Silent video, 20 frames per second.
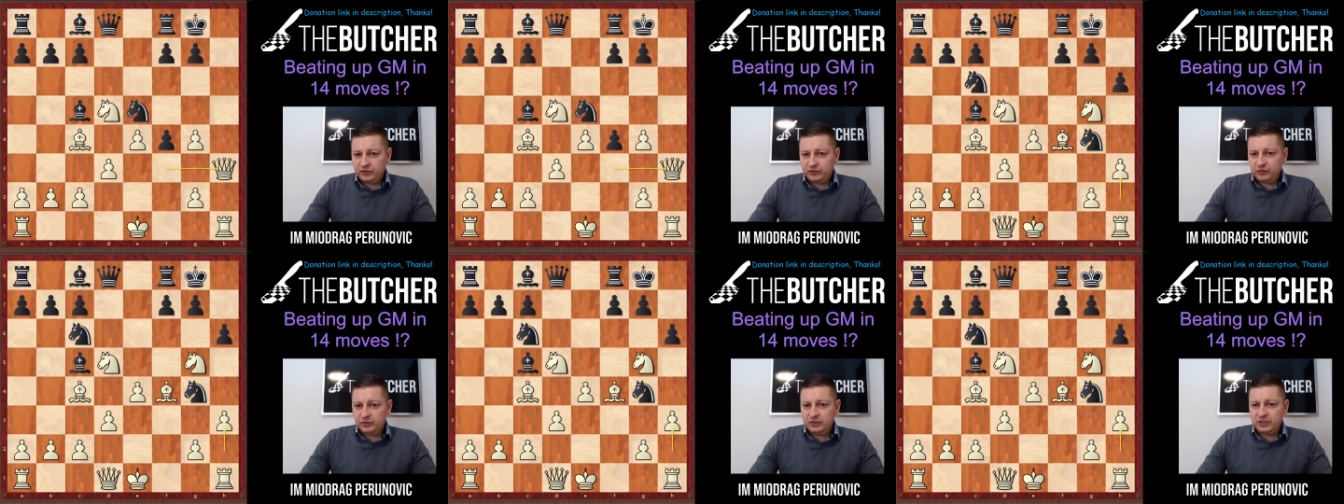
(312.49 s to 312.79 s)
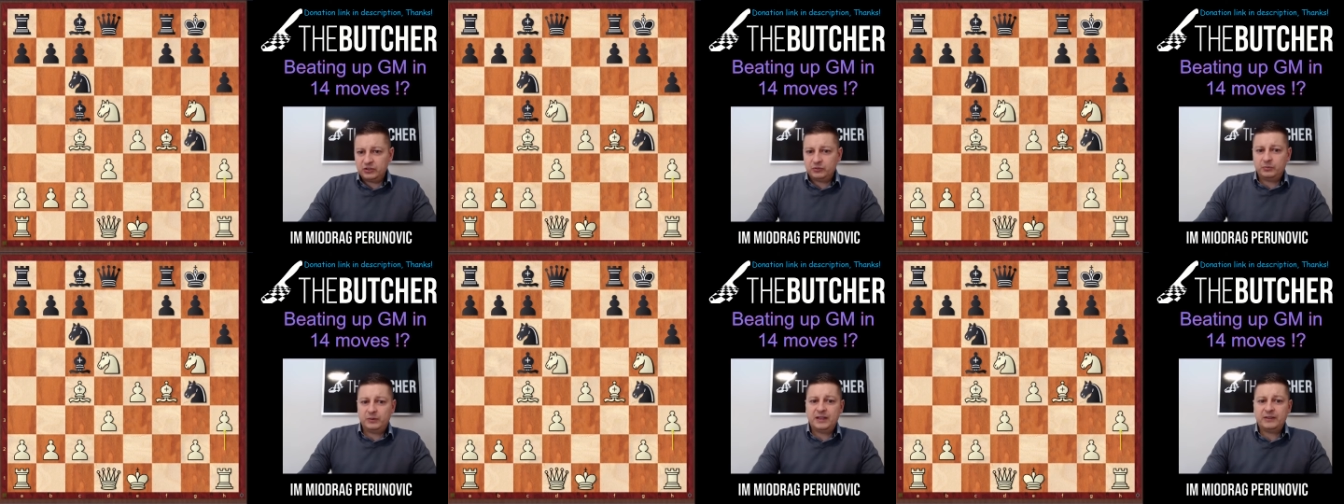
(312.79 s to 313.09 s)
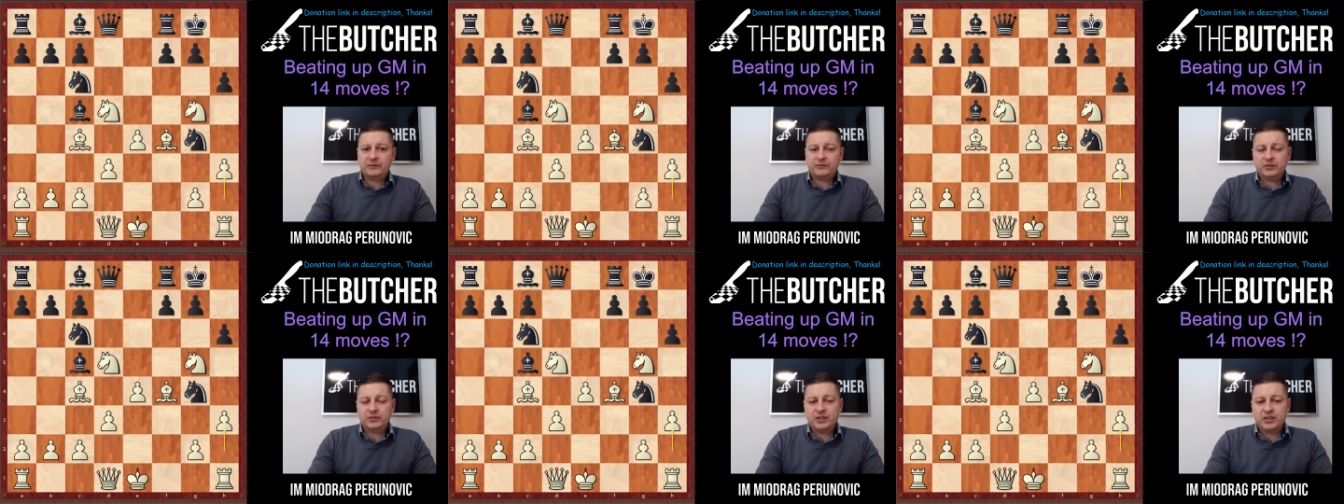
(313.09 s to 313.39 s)
So that's why
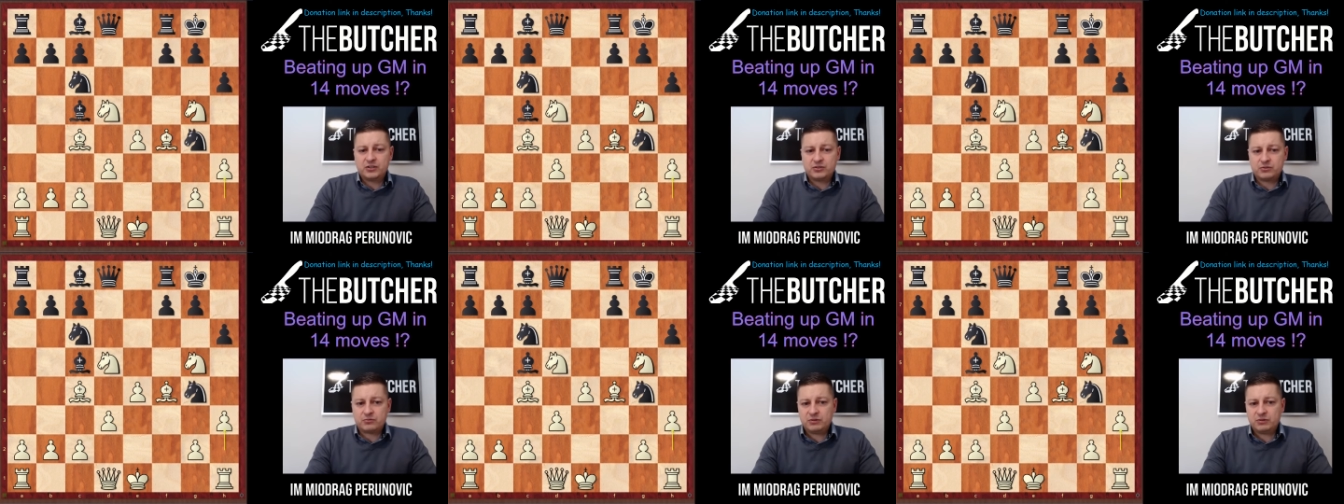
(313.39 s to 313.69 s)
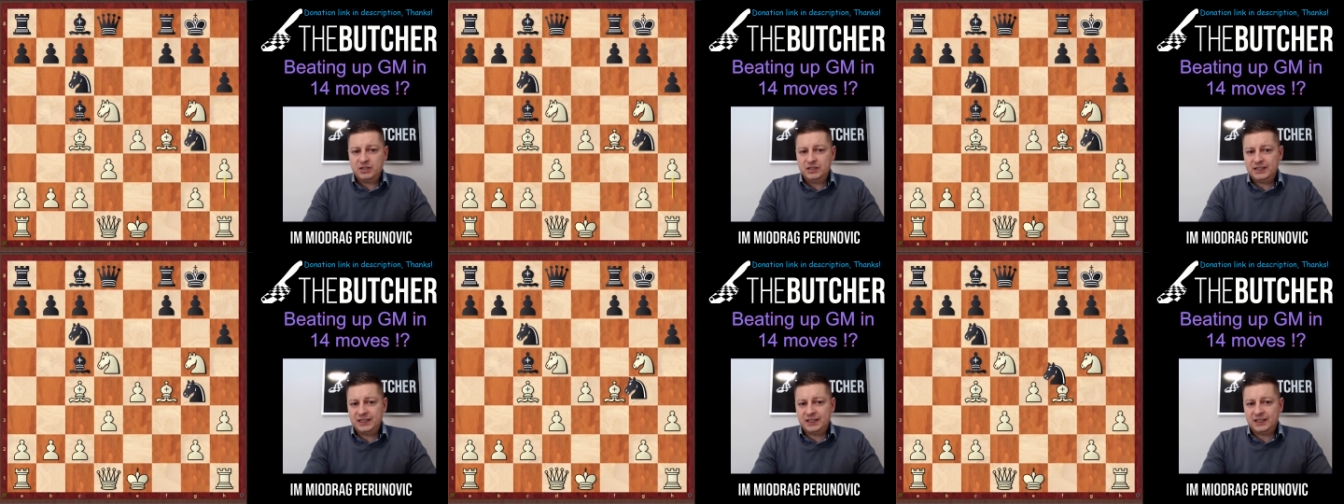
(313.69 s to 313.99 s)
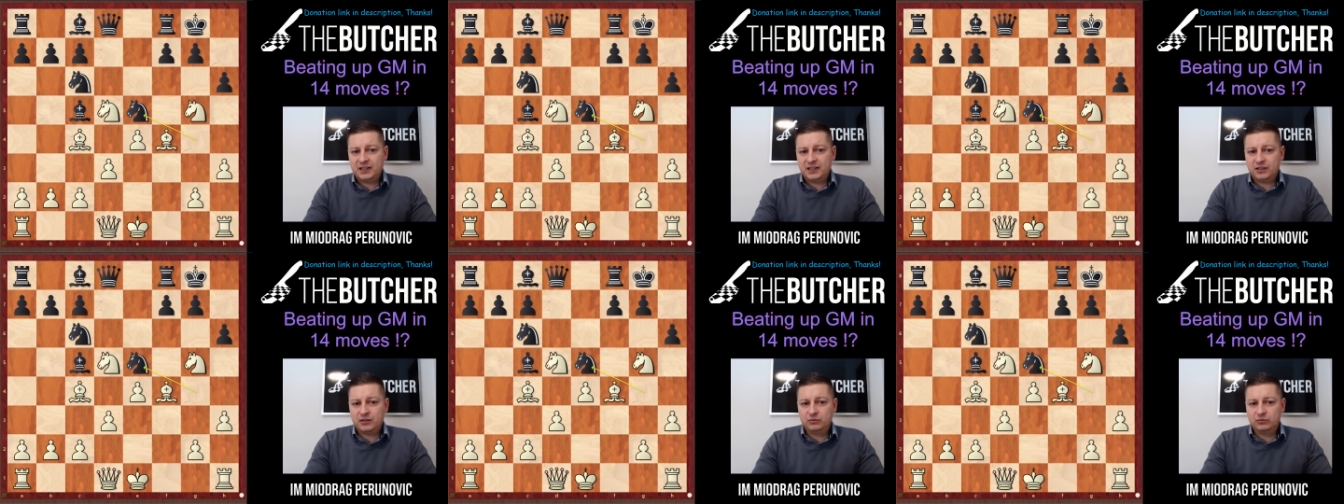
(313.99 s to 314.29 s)
after h3, they
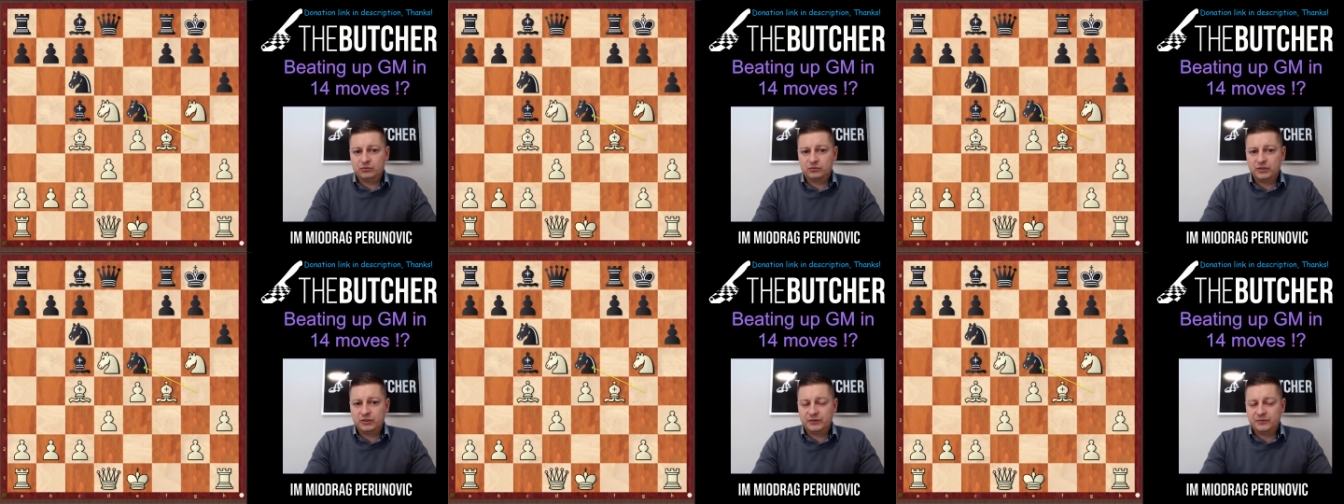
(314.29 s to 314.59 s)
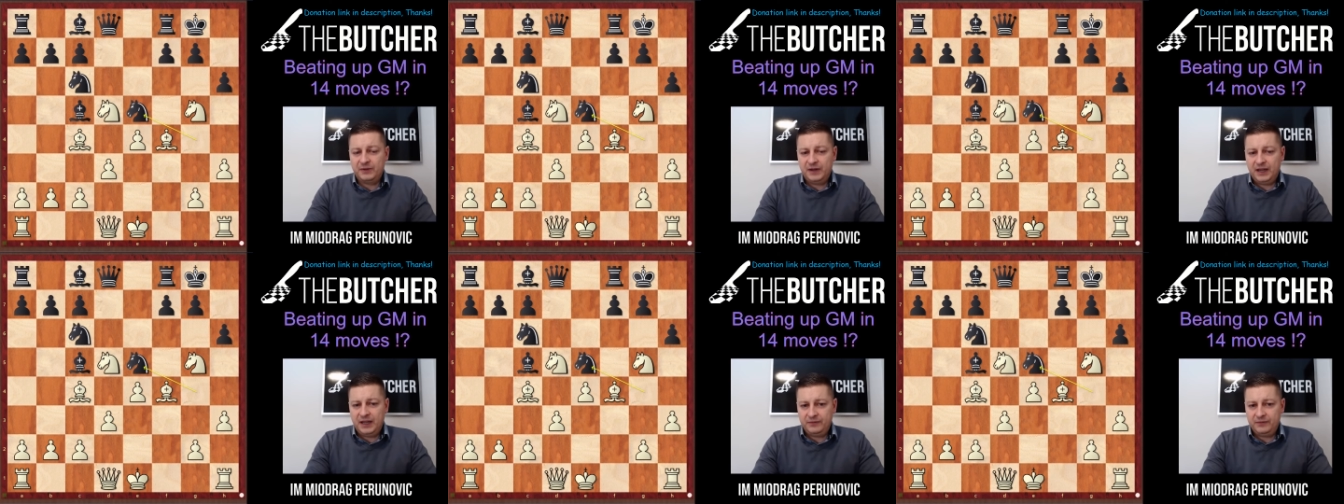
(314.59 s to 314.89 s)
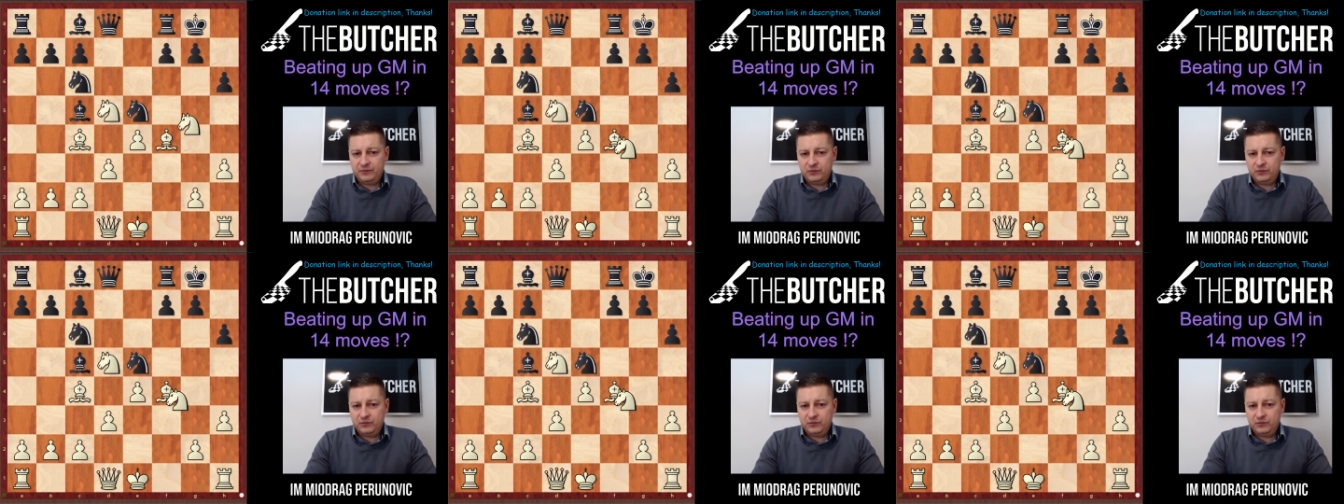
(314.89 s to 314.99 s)
gotta go to e5.